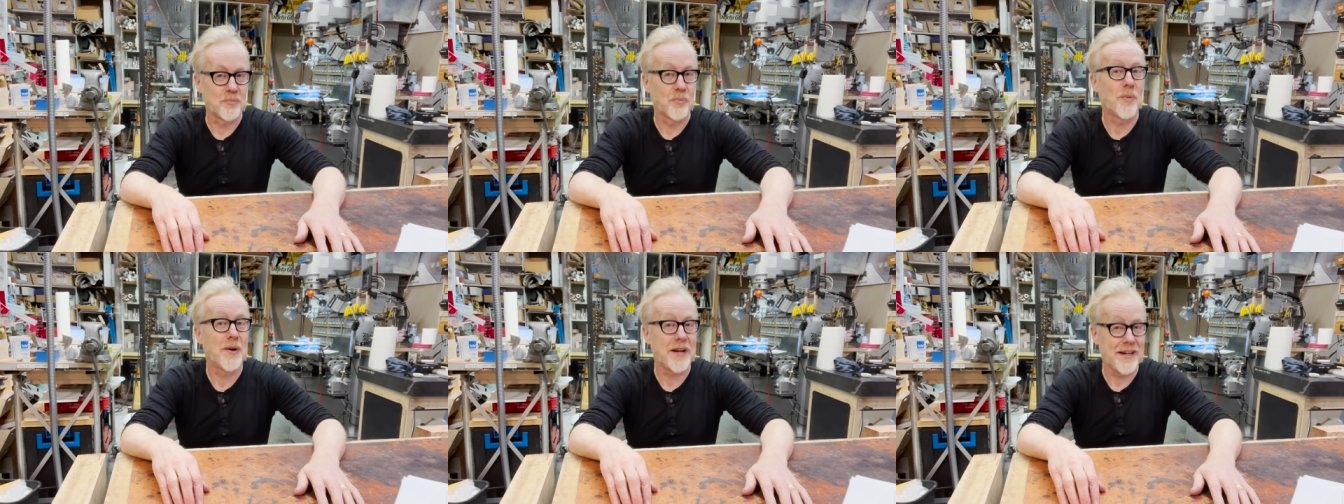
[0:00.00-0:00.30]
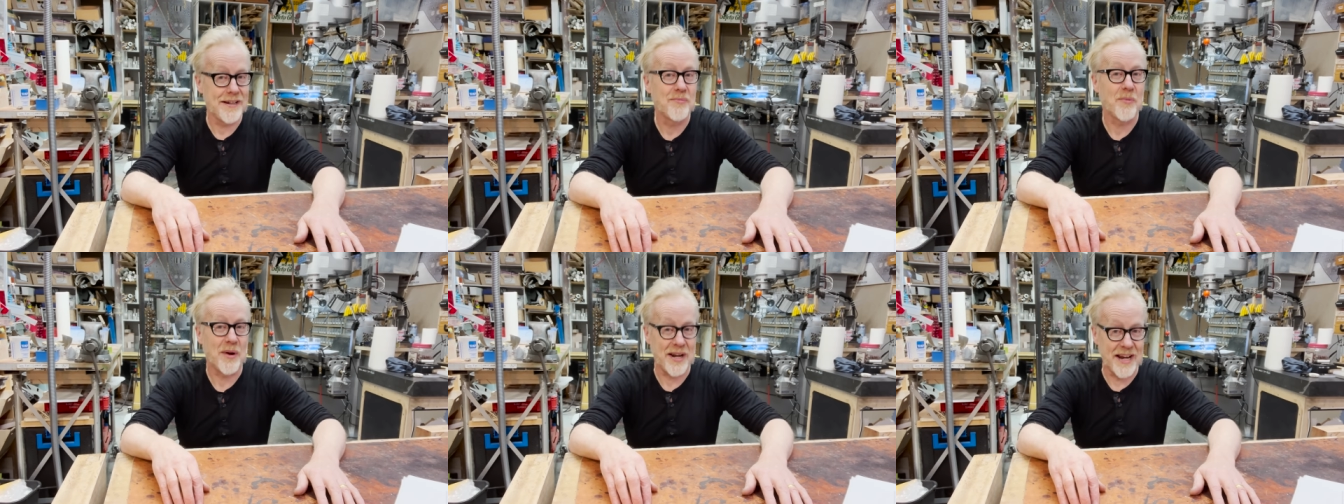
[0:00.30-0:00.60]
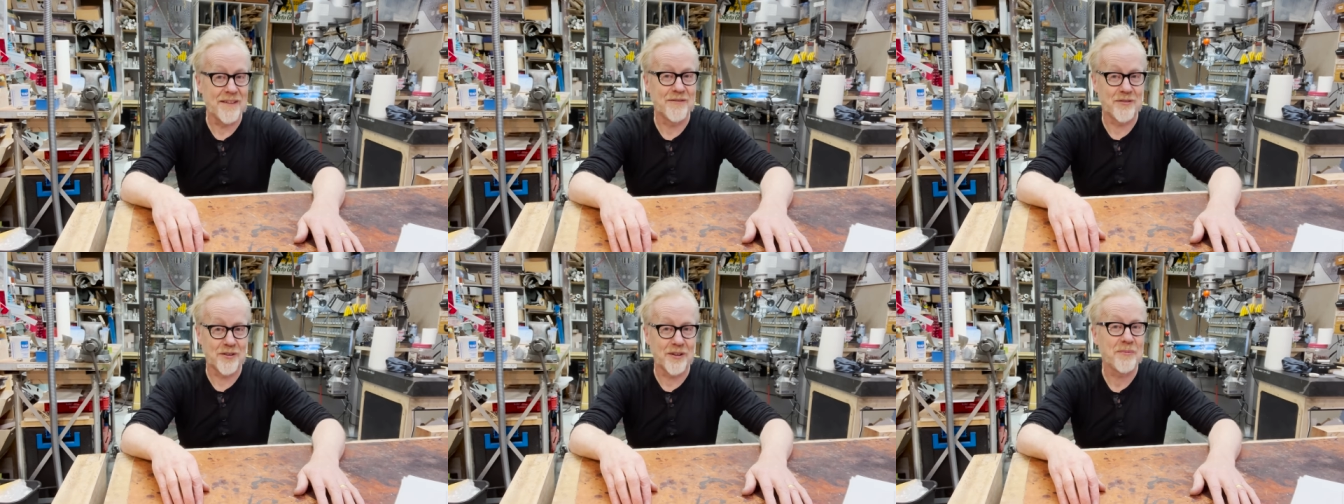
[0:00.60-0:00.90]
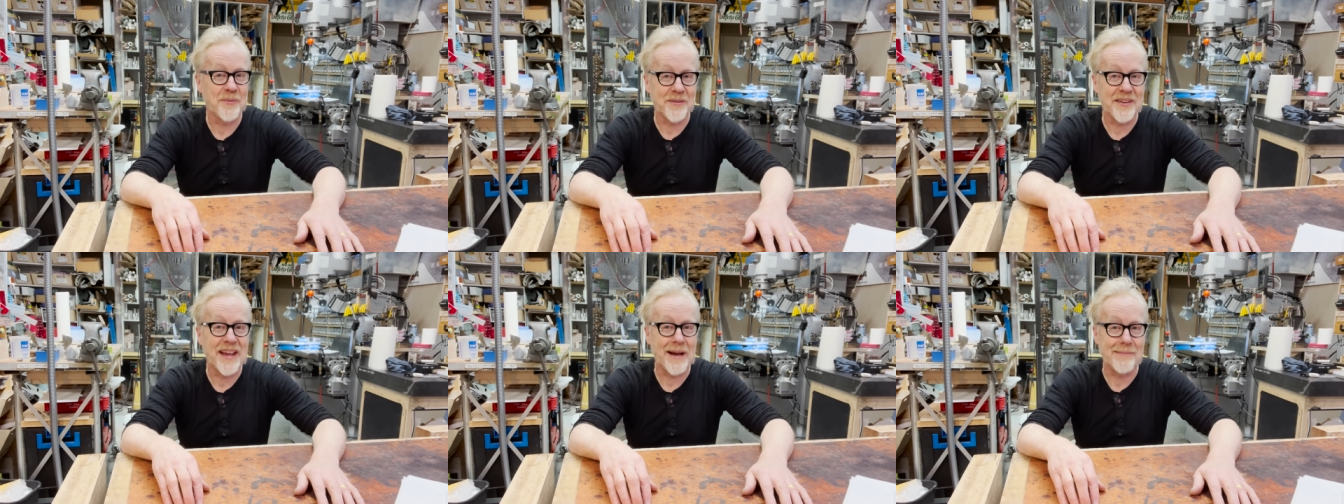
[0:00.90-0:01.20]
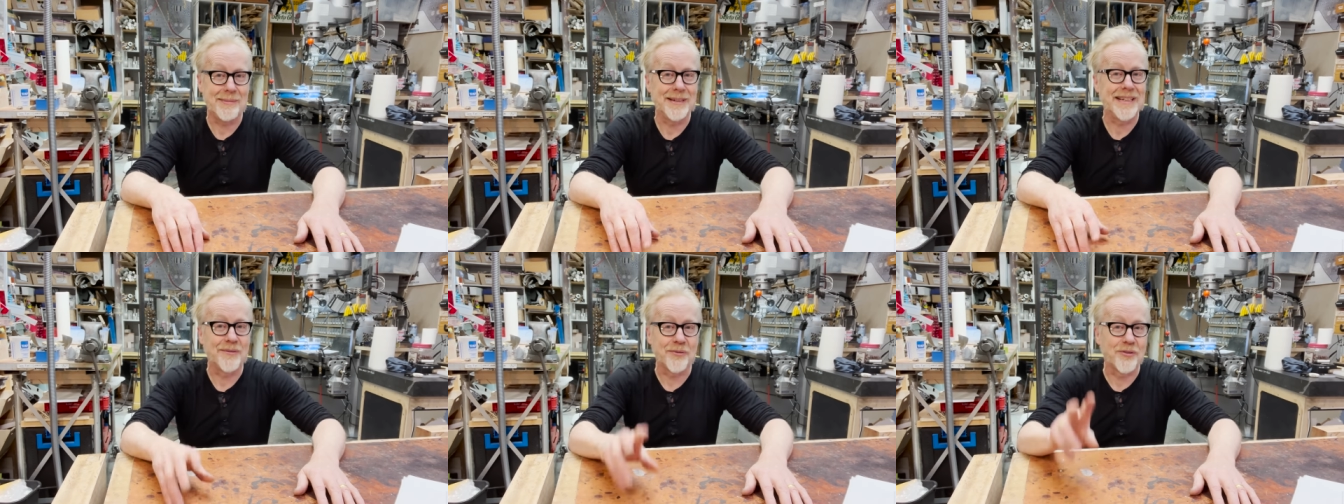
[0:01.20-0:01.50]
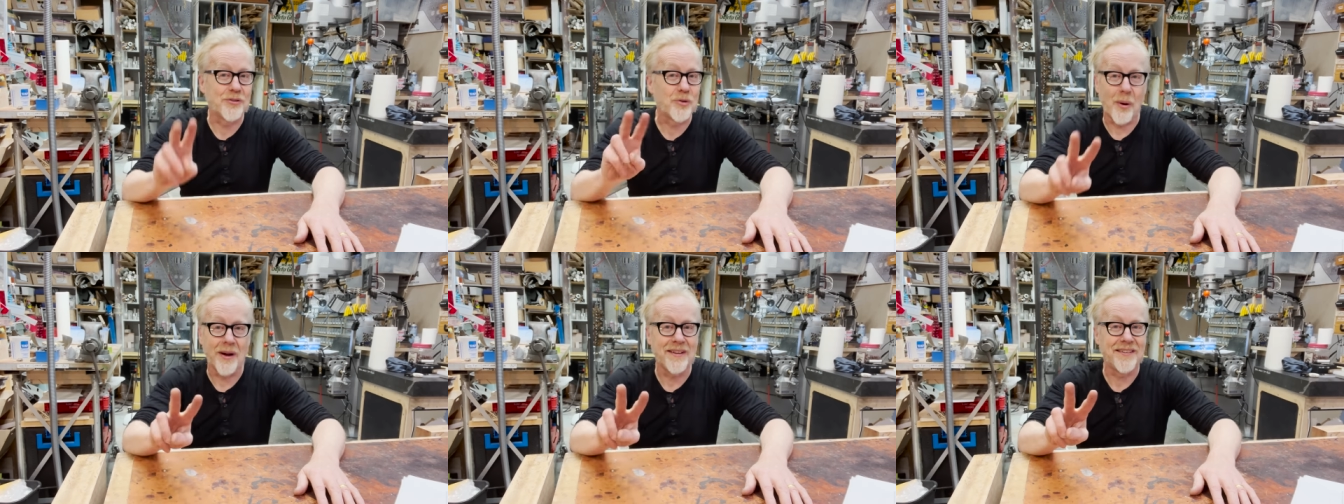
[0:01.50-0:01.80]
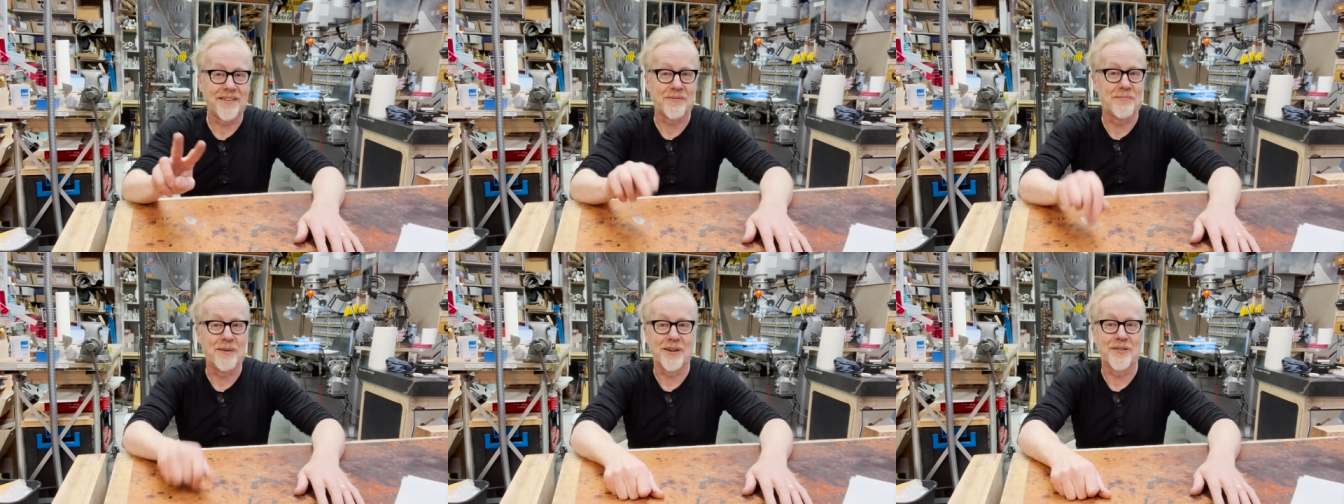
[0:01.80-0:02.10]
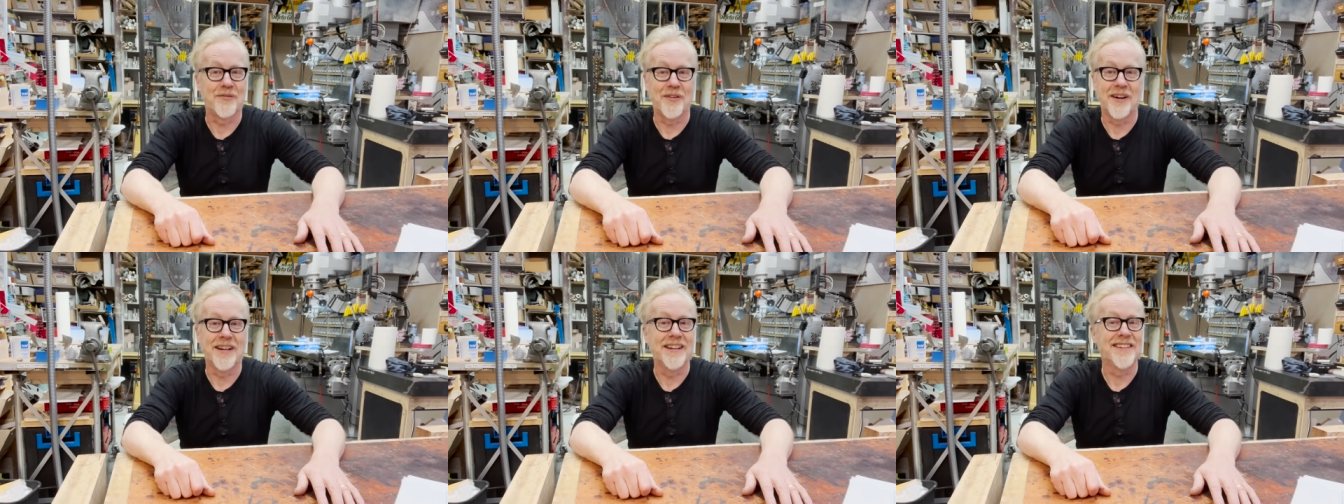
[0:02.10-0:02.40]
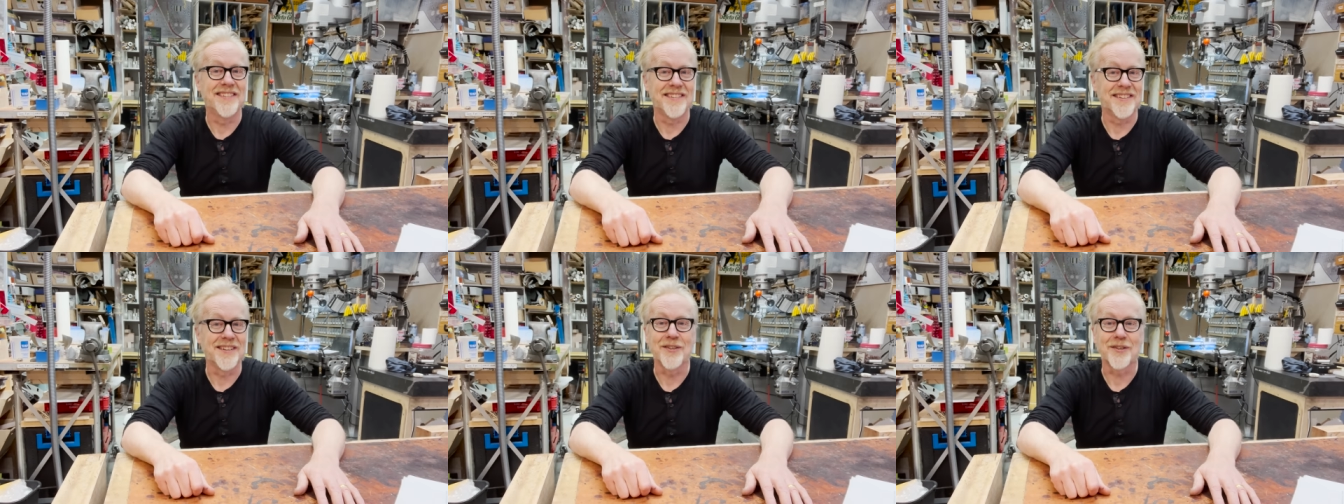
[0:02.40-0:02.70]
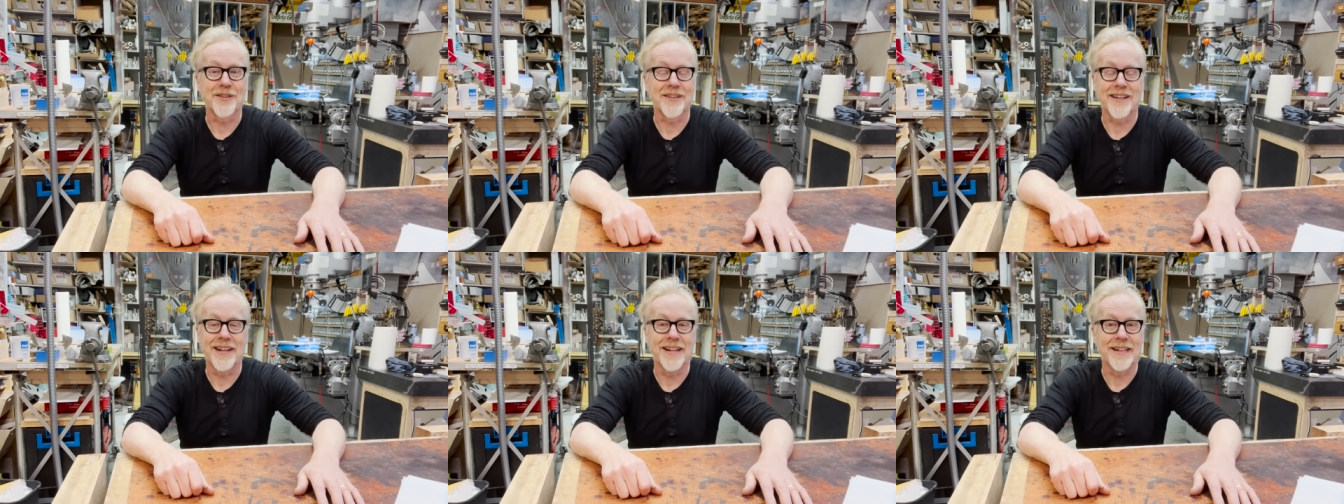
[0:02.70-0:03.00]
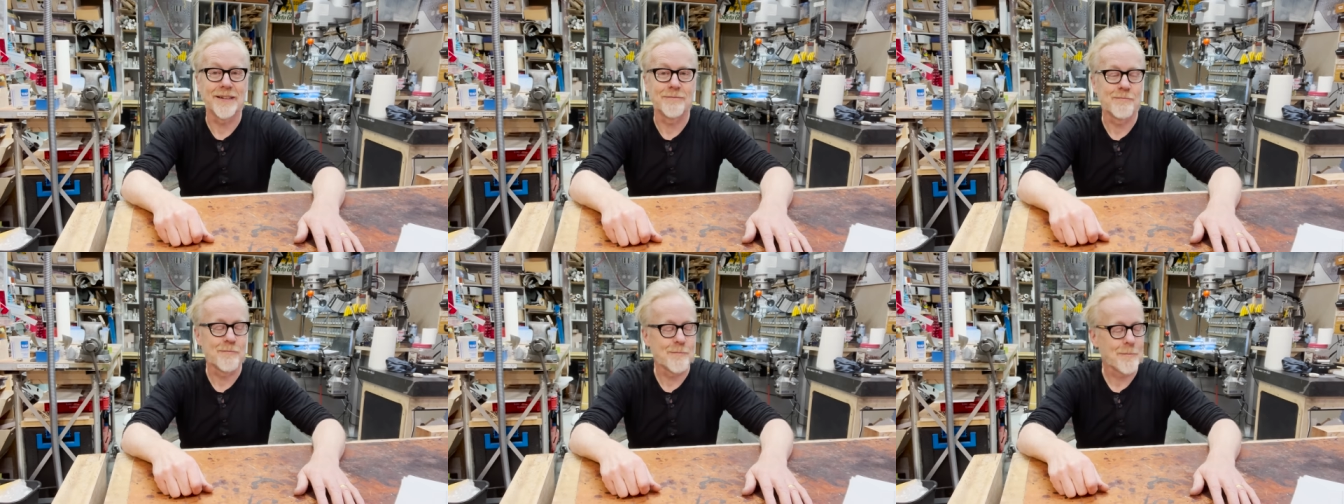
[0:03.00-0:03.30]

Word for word: when, whenever it was happening, it was twice as much fun as it looked like.